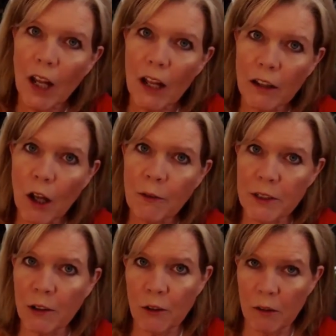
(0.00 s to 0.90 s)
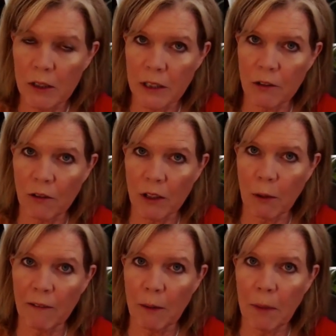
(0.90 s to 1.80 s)
a lawful tender of the
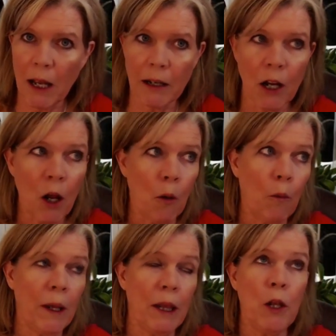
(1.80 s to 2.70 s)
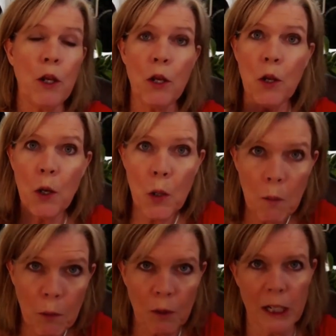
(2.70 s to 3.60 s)
private bond with
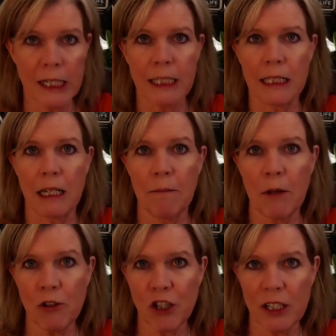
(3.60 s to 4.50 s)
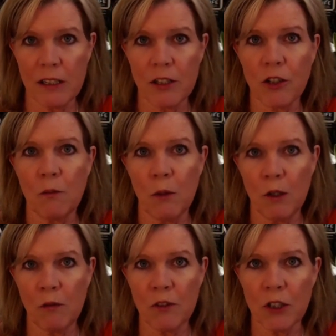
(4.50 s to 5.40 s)
numerous motions to
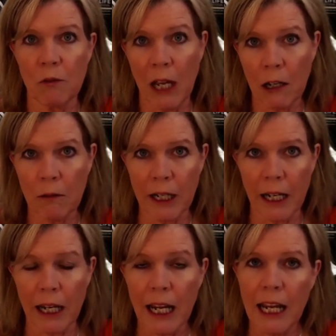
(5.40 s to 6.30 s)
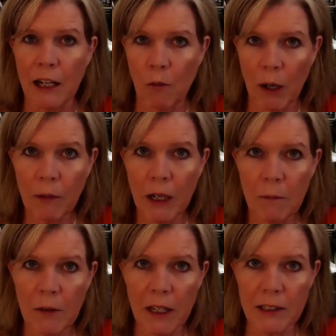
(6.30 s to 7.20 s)
move to equity. And why would I
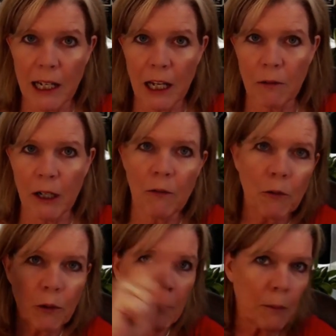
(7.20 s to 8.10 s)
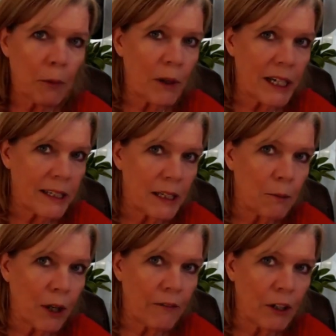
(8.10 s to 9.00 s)
move that to equity? Well, remember when I said the
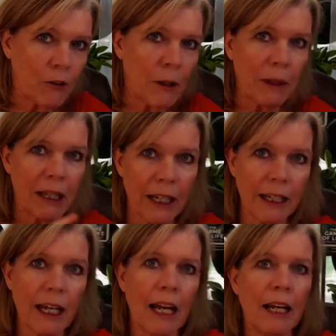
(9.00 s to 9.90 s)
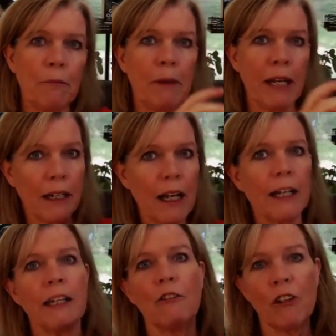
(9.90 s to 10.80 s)
private agreement, like kind,
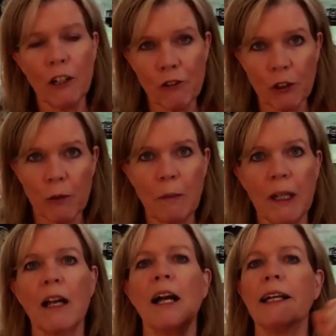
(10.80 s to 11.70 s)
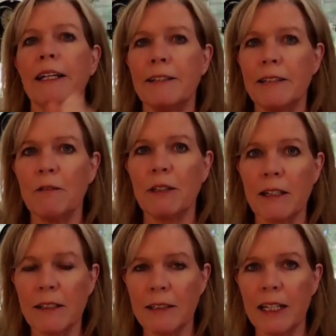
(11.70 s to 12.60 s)
mankind can contract with mankind, entity with
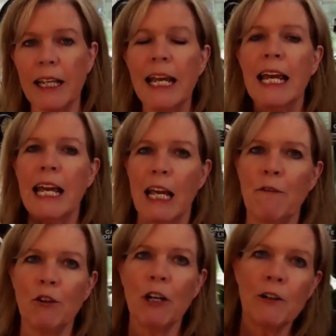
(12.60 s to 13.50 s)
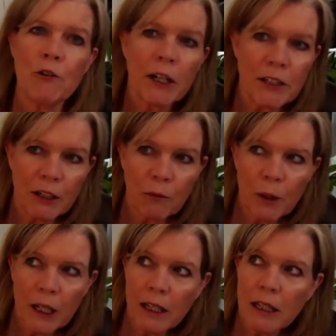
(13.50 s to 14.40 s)
entity. If you're contracting
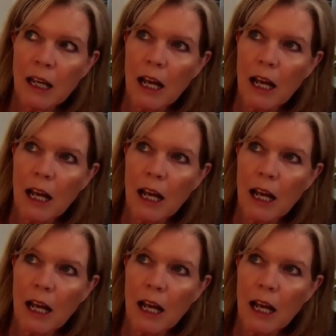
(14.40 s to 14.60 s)
with